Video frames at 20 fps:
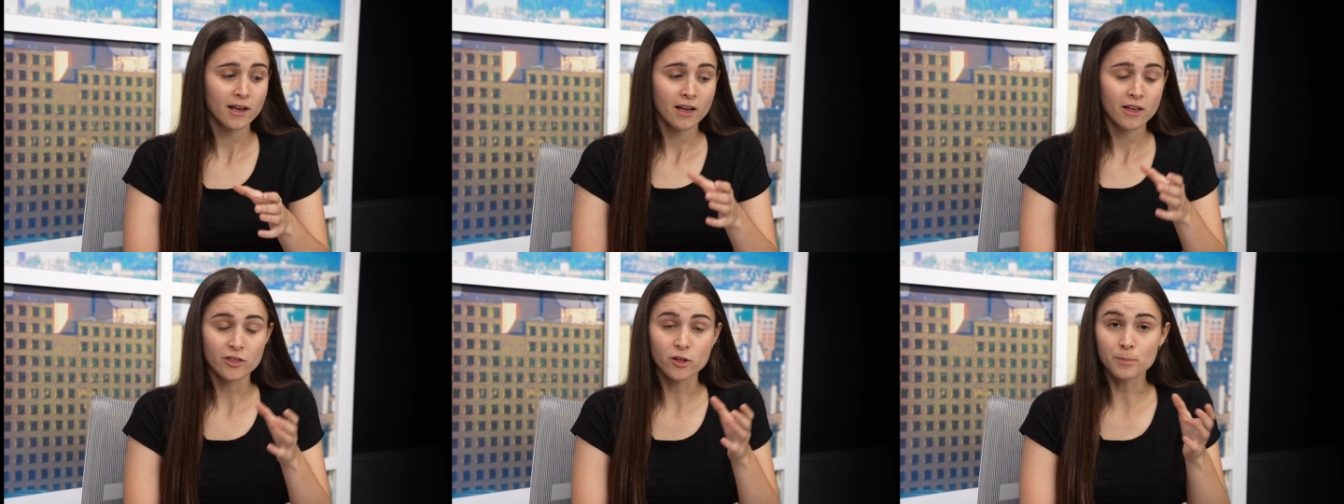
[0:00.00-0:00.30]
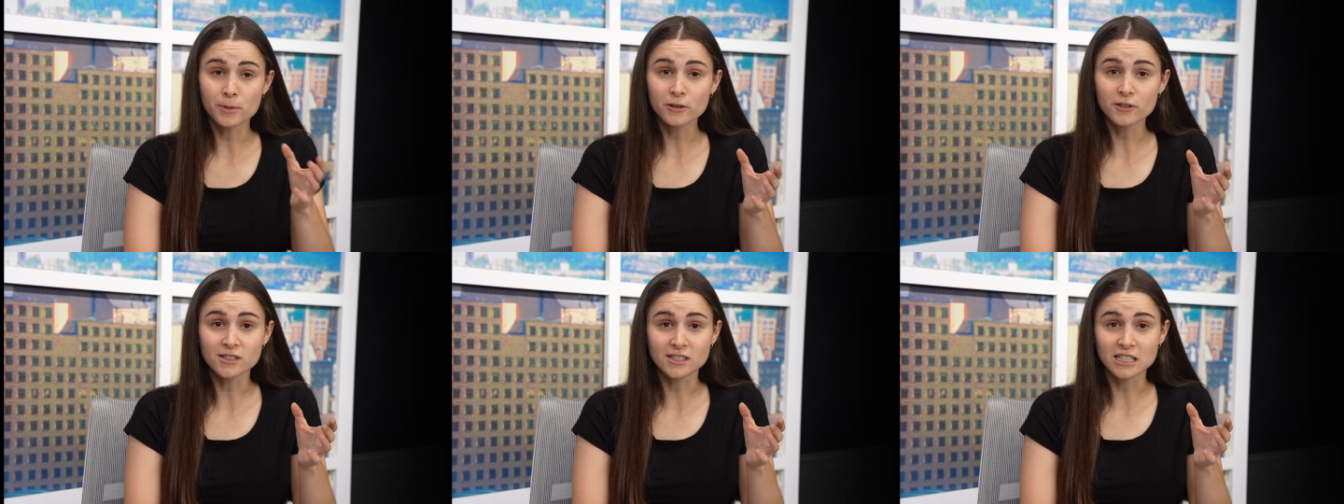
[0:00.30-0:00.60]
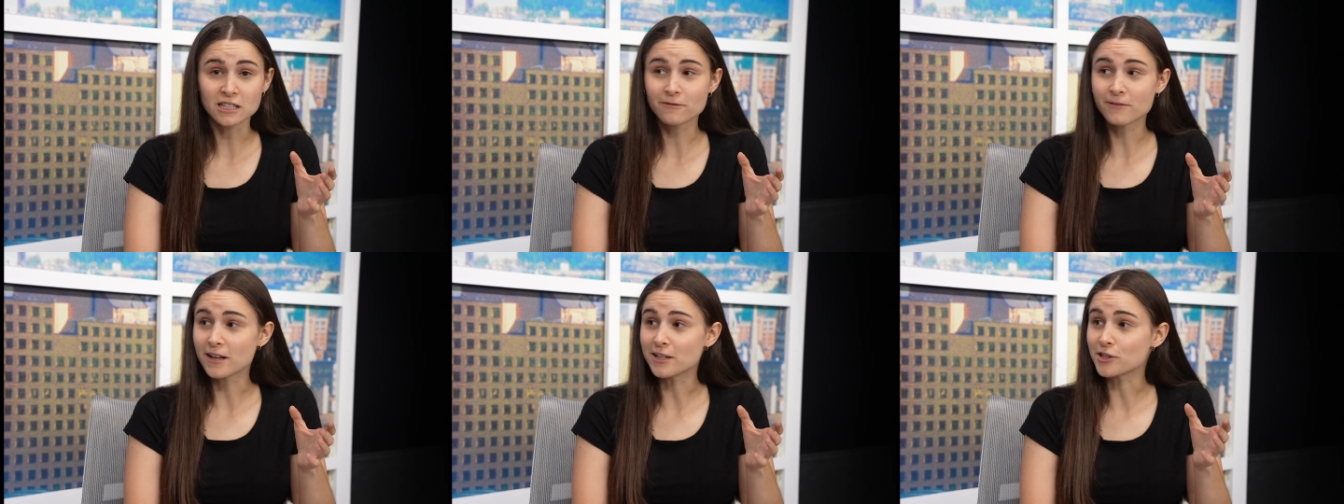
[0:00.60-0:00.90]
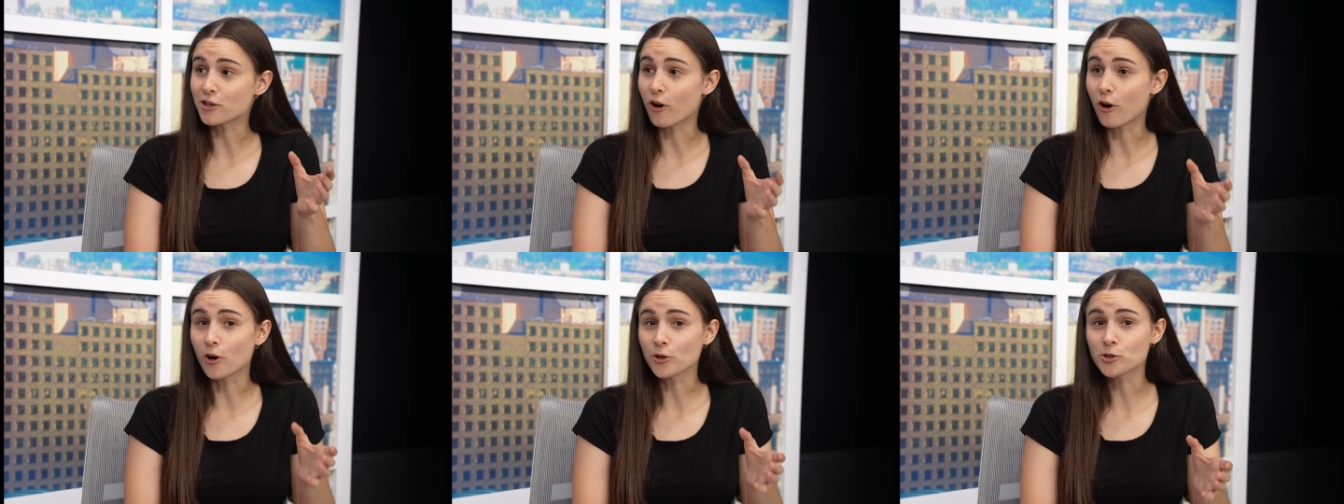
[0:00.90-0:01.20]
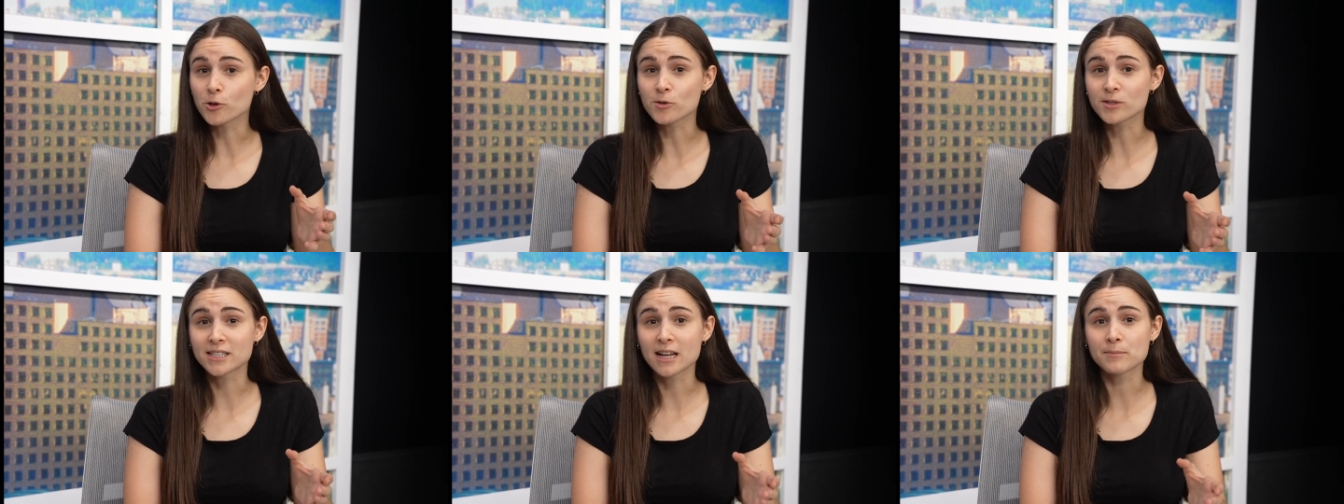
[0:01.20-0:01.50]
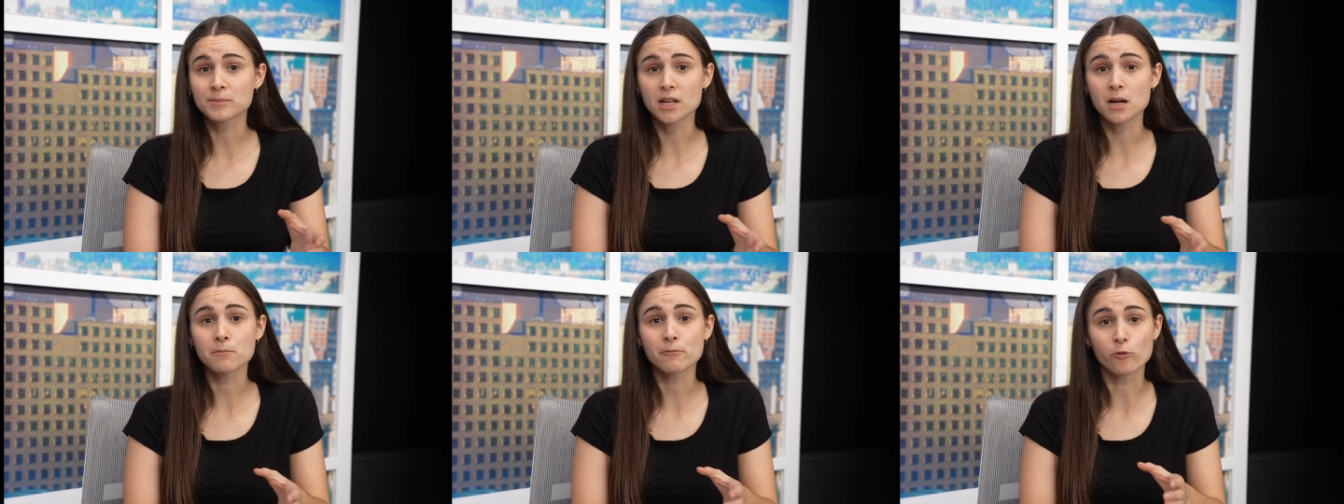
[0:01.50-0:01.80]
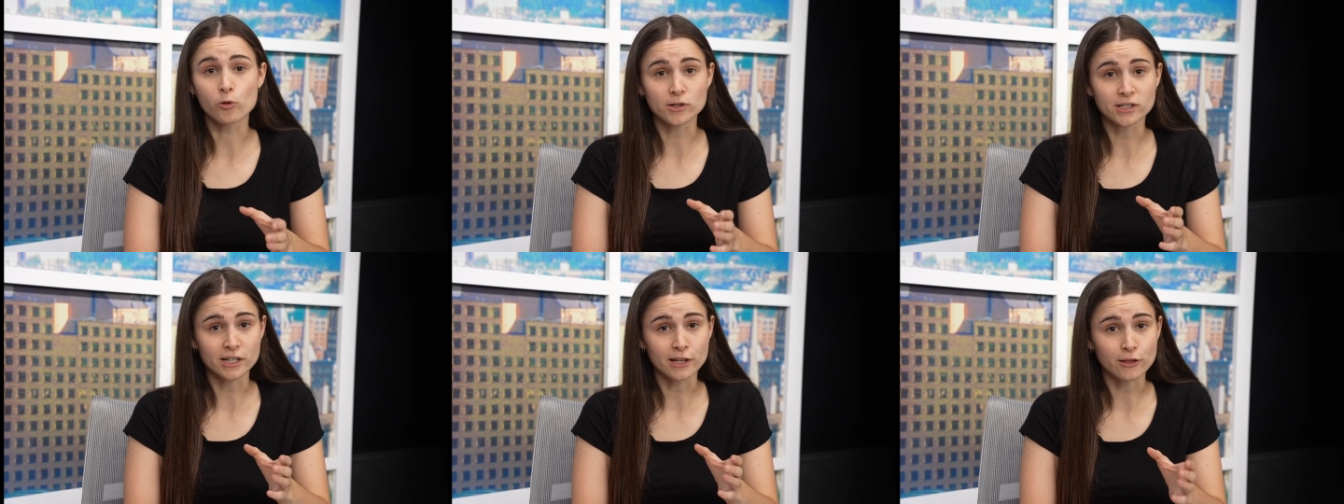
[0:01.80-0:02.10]
The Bills' defense also stepped up,
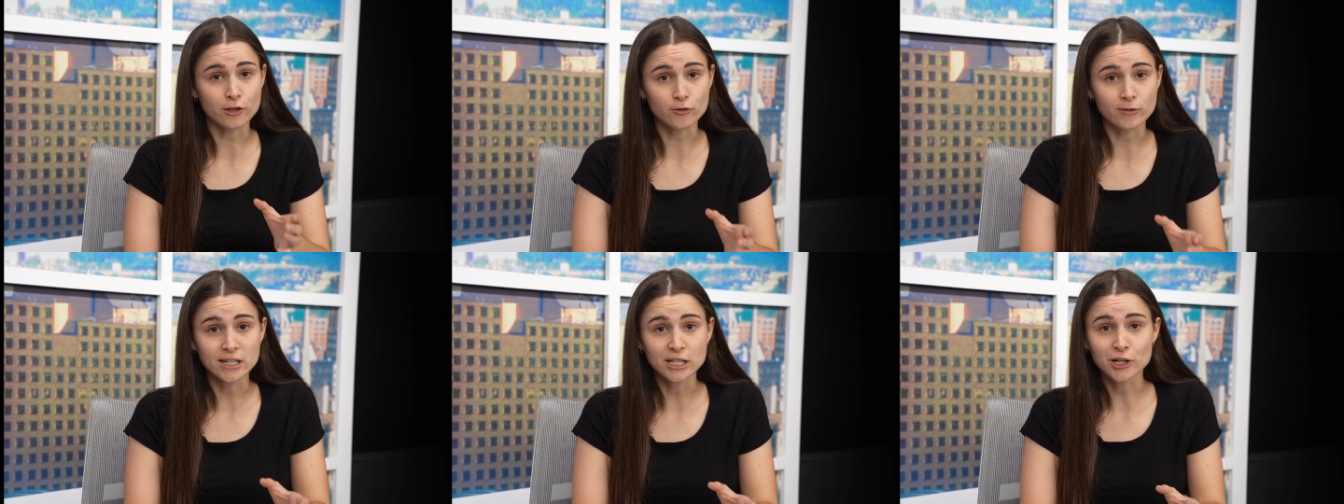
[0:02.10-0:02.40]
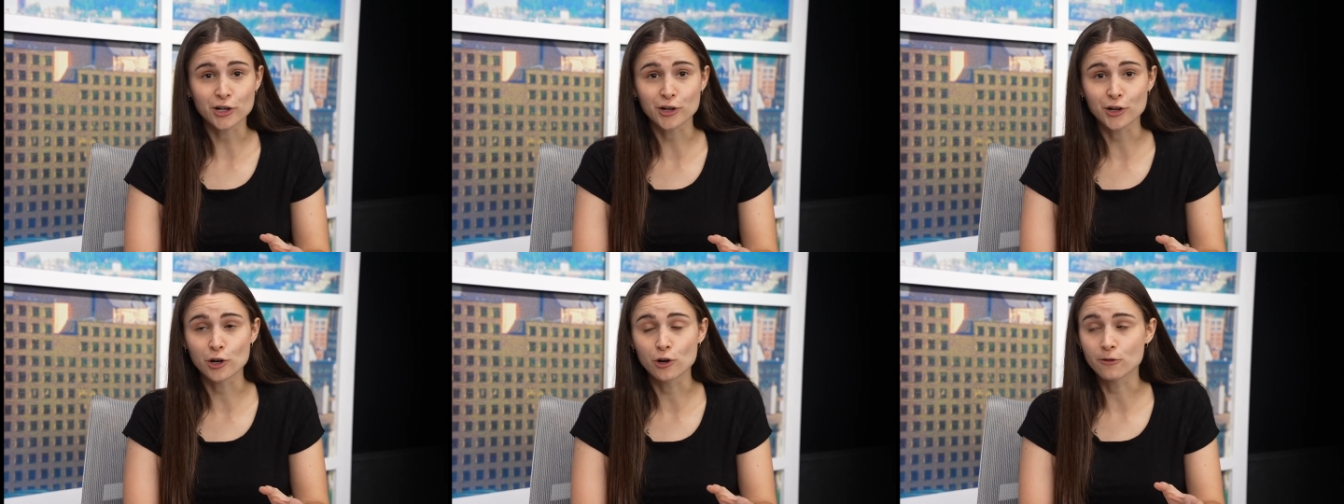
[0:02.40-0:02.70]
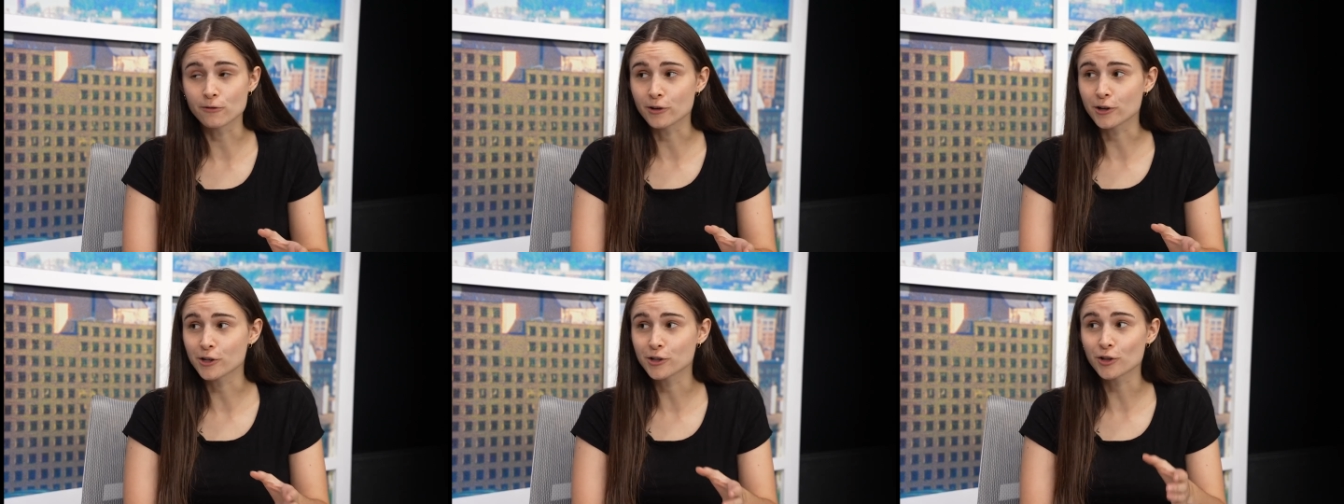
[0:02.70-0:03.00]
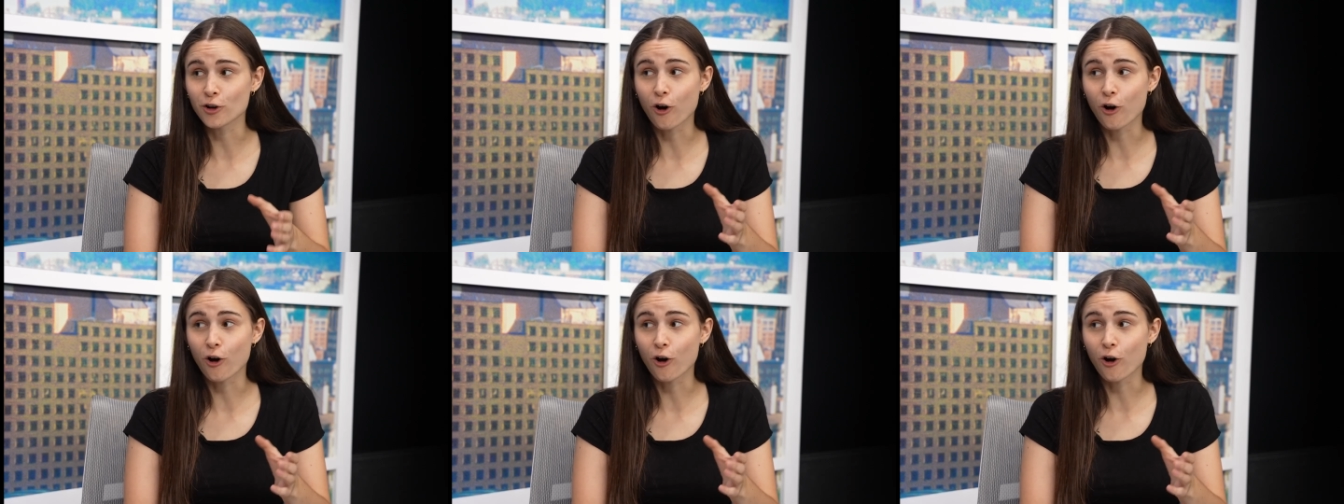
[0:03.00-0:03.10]
forcing three turnovers,